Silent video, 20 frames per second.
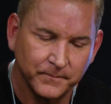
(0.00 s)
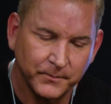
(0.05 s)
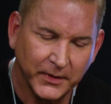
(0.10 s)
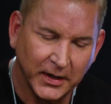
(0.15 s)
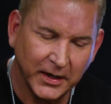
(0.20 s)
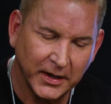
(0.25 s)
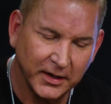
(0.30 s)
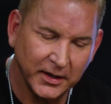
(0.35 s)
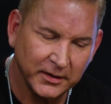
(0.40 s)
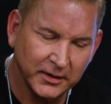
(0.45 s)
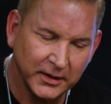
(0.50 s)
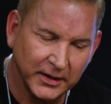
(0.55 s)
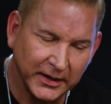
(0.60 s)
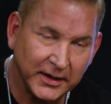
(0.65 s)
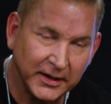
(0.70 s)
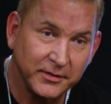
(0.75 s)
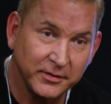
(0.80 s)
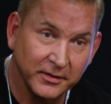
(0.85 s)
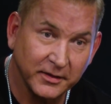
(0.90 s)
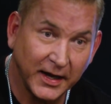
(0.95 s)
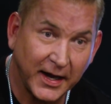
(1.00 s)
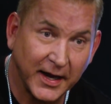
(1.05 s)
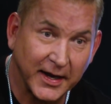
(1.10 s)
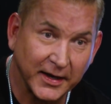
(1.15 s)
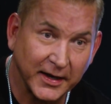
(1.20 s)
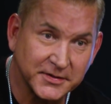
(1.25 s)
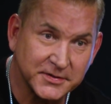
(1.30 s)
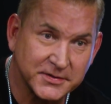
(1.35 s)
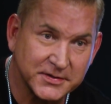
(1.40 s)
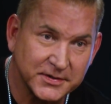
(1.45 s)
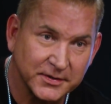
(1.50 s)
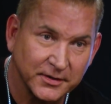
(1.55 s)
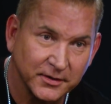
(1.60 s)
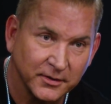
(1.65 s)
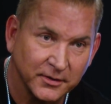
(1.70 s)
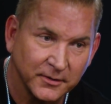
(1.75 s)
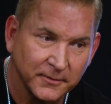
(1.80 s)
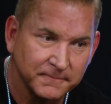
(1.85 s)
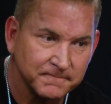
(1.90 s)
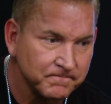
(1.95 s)
And in that,
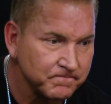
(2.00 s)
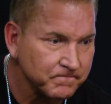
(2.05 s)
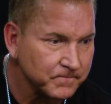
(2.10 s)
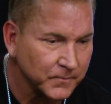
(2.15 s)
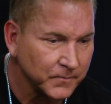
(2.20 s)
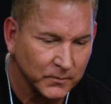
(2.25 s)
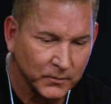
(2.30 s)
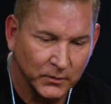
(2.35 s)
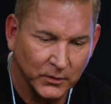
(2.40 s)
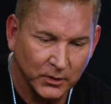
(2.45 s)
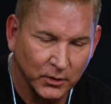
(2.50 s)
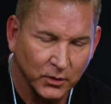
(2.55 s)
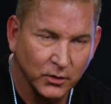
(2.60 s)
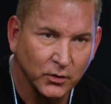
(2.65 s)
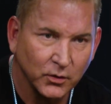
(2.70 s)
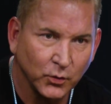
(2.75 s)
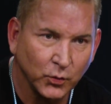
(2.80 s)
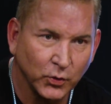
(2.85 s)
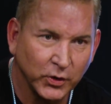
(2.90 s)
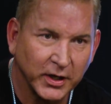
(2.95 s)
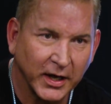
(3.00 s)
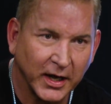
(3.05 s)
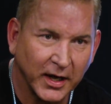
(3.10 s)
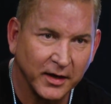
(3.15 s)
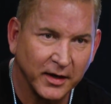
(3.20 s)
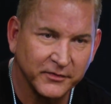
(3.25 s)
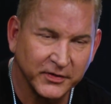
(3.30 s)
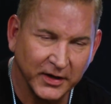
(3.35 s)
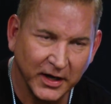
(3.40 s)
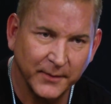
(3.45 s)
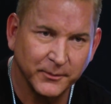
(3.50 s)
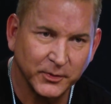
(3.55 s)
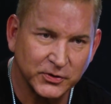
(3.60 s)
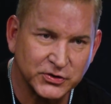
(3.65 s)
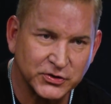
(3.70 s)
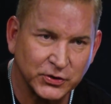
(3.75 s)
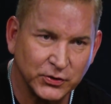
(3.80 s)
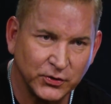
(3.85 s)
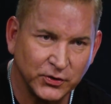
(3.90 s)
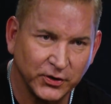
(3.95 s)
we have the
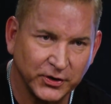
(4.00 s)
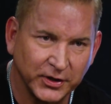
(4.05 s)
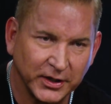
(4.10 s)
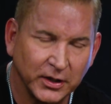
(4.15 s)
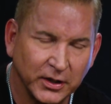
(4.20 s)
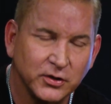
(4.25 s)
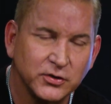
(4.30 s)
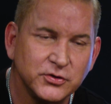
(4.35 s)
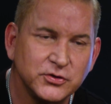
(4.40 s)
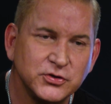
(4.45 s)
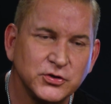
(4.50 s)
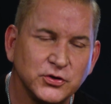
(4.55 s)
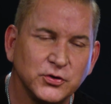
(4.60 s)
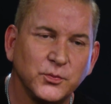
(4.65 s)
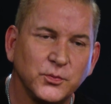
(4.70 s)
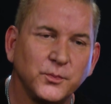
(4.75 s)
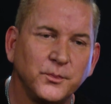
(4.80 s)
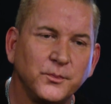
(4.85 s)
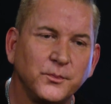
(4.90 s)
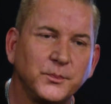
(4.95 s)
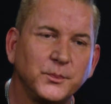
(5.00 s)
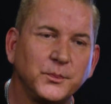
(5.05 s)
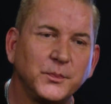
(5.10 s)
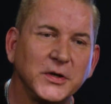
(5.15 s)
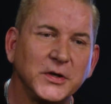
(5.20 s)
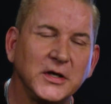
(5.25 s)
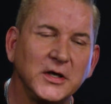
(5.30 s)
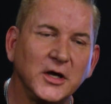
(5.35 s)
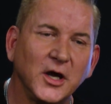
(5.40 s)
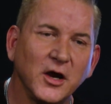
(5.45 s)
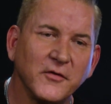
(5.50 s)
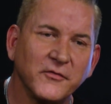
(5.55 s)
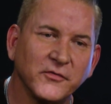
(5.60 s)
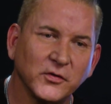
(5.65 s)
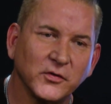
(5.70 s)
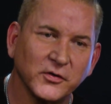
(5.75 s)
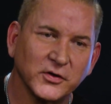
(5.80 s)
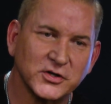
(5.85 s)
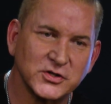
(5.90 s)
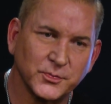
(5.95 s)
opportunity to be our
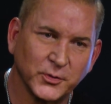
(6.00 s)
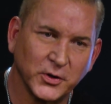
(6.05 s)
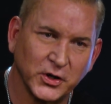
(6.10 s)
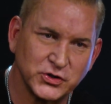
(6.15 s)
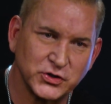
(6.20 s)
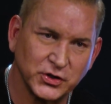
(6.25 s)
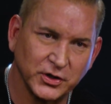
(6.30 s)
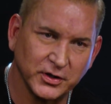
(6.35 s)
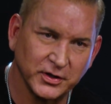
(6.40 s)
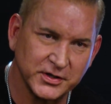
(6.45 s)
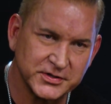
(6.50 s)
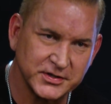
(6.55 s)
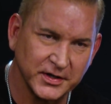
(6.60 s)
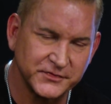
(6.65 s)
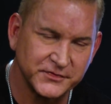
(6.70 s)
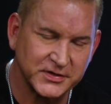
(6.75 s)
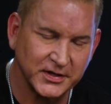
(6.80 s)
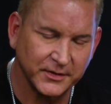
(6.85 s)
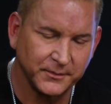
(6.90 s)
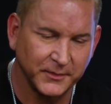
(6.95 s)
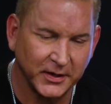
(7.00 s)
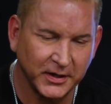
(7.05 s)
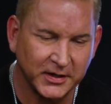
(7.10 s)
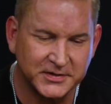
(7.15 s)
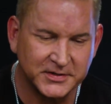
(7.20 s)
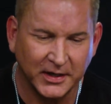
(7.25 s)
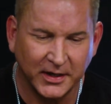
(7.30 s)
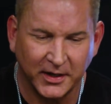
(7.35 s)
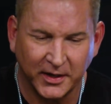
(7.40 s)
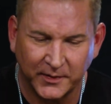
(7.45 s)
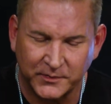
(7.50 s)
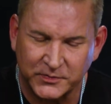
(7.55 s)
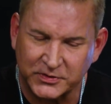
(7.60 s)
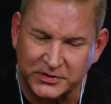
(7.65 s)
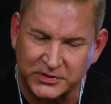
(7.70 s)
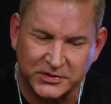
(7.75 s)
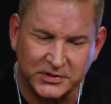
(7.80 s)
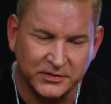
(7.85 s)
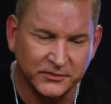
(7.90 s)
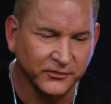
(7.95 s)
full expression. As I've said many times,
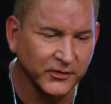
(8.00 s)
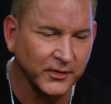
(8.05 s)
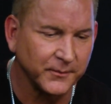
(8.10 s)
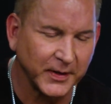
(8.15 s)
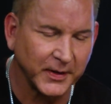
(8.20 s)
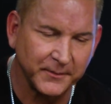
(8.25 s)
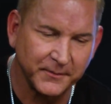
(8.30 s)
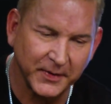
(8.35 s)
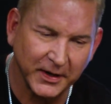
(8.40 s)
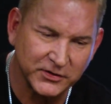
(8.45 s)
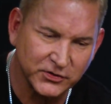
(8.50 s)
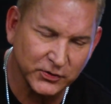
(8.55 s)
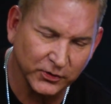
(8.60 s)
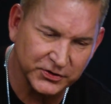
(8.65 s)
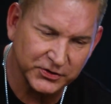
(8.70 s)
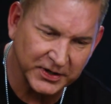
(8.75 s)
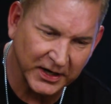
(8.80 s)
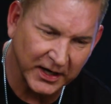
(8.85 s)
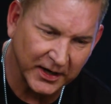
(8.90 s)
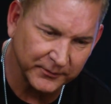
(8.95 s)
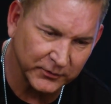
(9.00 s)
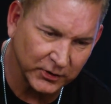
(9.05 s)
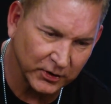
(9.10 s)
this is from my mentor, Tom